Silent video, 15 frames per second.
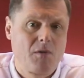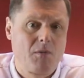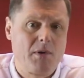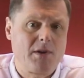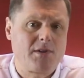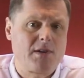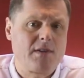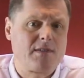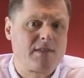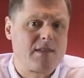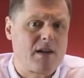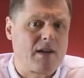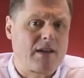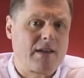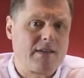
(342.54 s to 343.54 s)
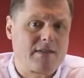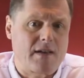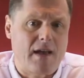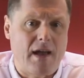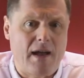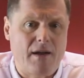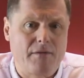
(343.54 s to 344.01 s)
which is likely
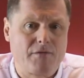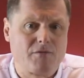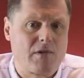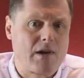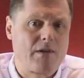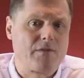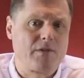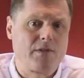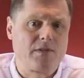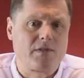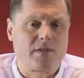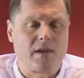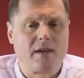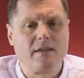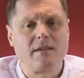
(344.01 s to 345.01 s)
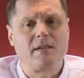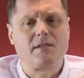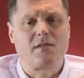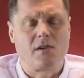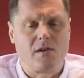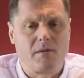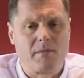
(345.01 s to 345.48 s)
to have relevance in
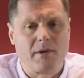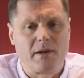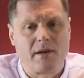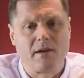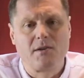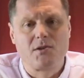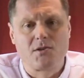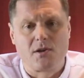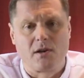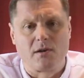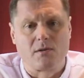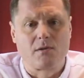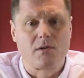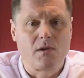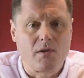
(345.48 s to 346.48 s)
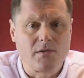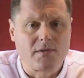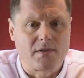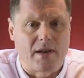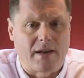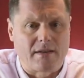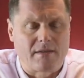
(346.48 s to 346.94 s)
determining child
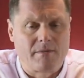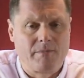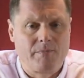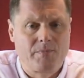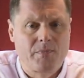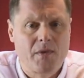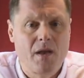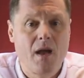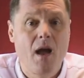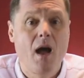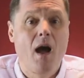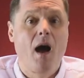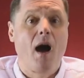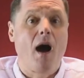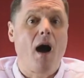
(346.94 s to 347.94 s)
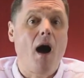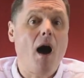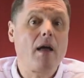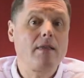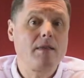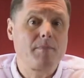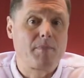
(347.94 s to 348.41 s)
contact.
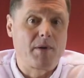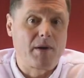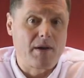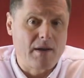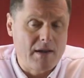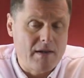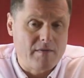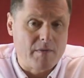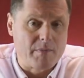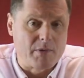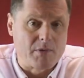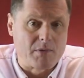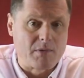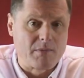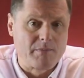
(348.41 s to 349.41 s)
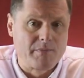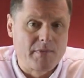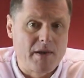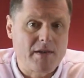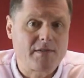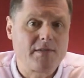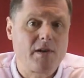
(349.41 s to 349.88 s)
Unbelievable.
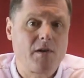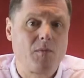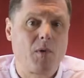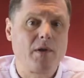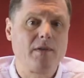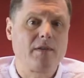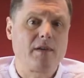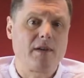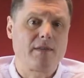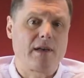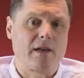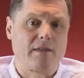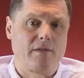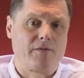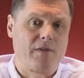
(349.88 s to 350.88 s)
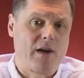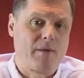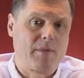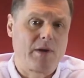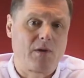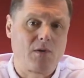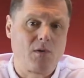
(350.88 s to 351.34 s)
It's no wonder that the
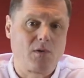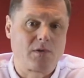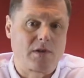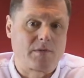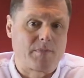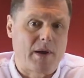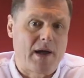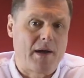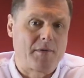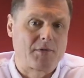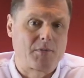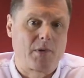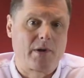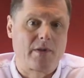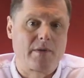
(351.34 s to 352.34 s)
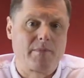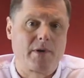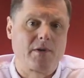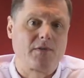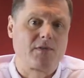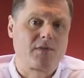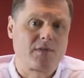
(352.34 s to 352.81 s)
family court is perhaps one of the
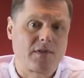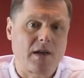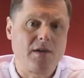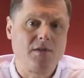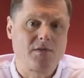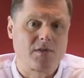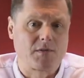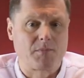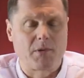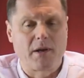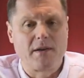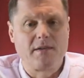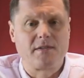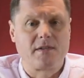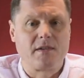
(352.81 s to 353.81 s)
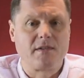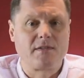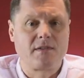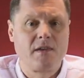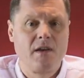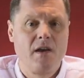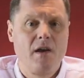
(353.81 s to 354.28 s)
most dangerous
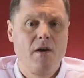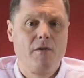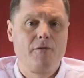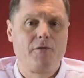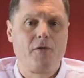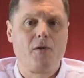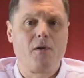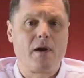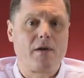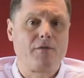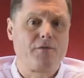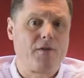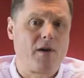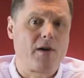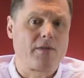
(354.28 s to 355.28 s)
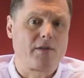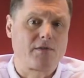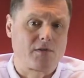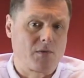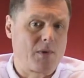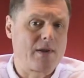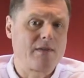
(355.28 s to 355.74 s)
places for a father
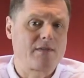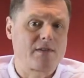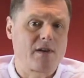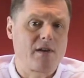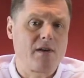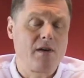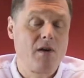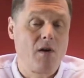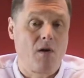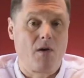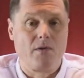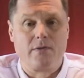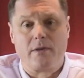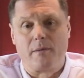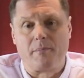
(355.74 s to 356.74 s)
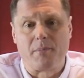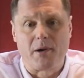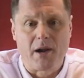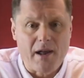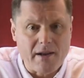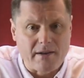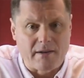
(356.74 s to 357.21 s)
to enter on the
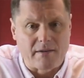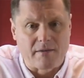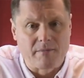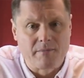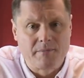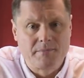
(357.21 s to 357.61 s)
planet.